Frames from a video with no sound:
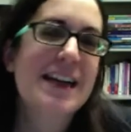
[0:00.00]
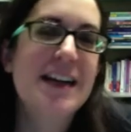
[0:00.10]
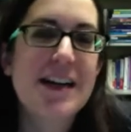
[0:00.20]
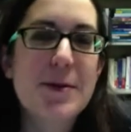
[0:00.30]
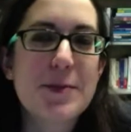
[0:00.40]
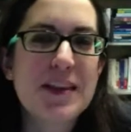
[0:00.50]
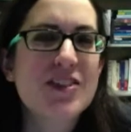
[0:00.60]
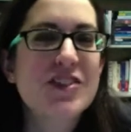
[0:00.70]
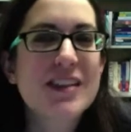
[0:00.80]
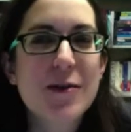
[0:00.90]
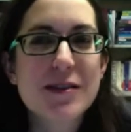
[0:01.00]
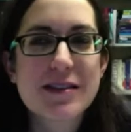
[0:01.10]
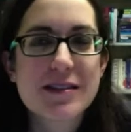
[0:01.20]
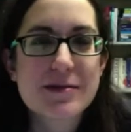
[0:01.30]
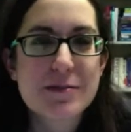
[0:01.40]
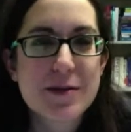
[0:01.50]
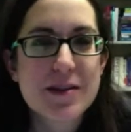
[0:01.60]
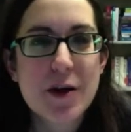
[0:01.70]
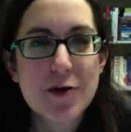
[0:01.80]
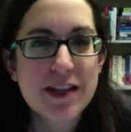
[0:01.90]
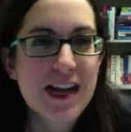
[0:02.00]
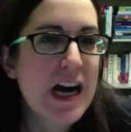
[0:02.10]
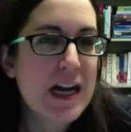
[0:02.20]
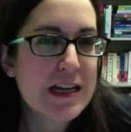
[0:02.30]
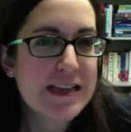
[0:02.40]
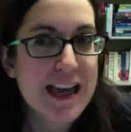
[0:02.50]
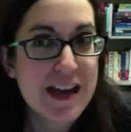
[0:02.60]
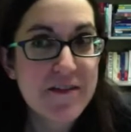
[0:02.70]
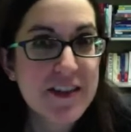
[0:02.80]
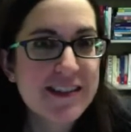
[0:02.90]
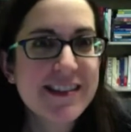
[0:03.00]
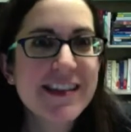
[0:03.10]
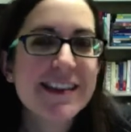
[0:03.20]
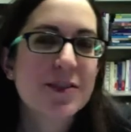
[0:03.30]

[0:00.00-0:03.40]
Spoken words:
but that's just how it's noted on Canvas.